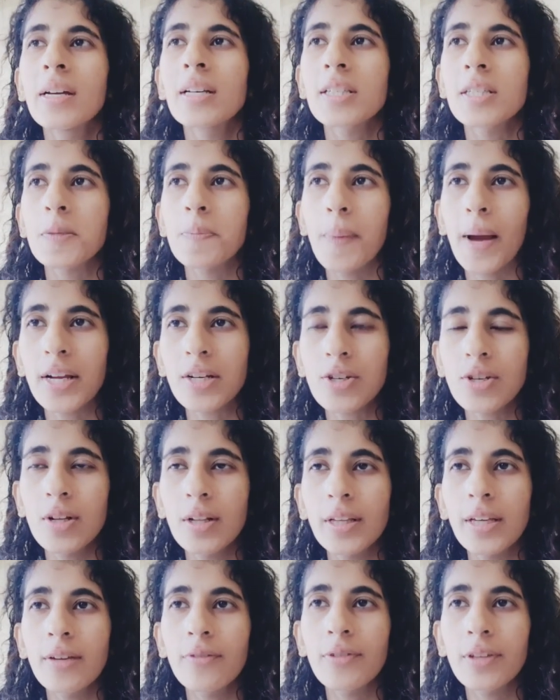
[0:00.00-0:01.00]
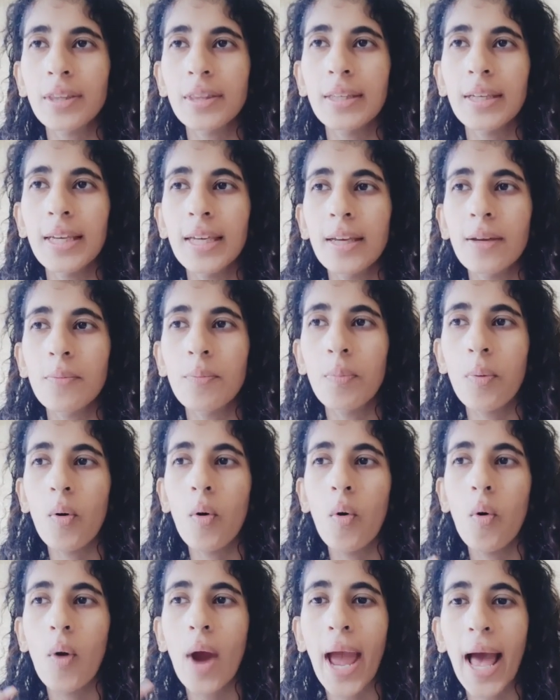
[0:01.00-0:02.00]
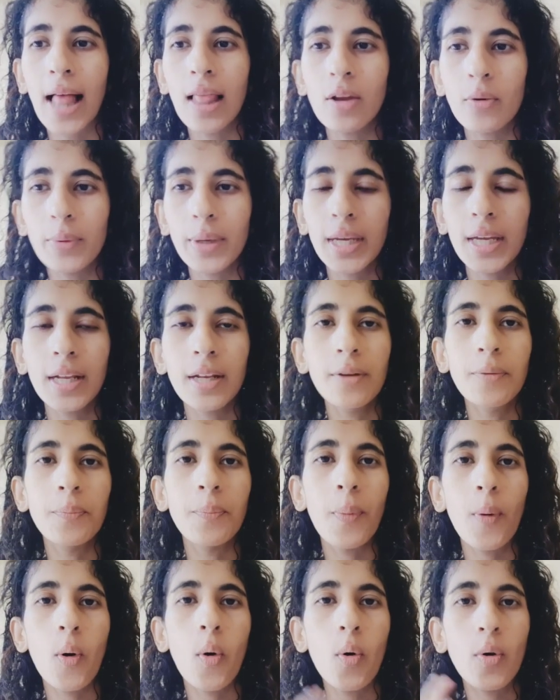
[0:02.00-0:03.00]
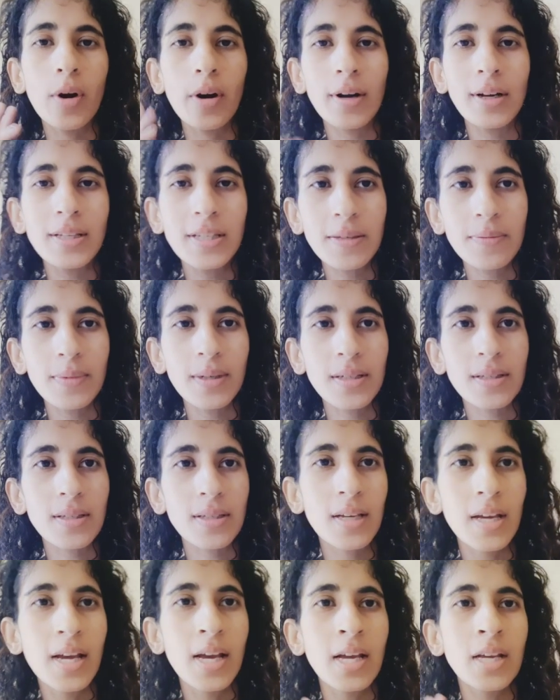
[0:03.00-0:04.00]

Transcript: especially with the bow Halloween, bow Christmas.